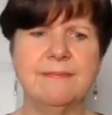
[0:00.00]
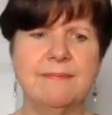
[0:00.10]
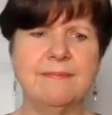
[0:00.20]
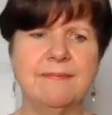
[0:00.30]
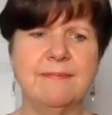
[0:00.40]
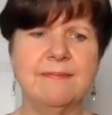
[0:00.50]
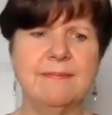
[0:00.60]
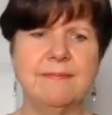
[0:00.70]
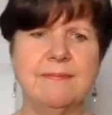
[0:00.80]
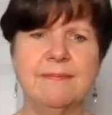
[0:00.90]

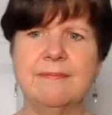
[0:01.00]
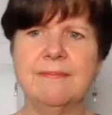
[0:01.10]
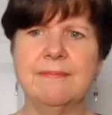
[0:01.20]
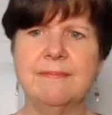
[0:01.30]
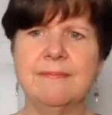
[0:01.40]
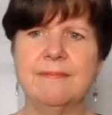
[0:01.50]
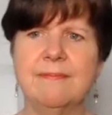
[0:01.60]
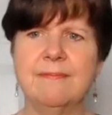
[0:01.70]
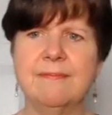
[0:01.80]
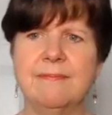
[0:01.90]

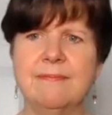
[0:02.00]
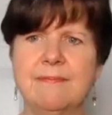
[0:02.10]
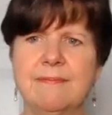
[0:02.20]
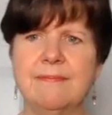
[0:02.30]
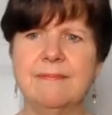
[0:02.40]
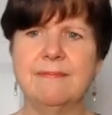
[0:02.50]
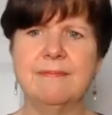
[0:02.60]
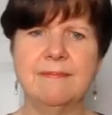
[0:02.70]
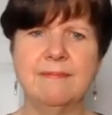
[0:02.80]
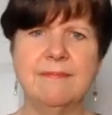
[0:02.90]

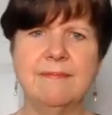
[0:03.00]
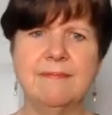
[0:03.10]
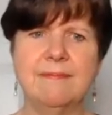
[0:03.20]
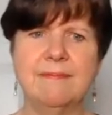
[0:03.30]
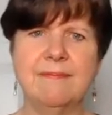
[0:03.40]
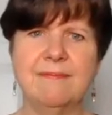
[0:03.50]
(not speaking)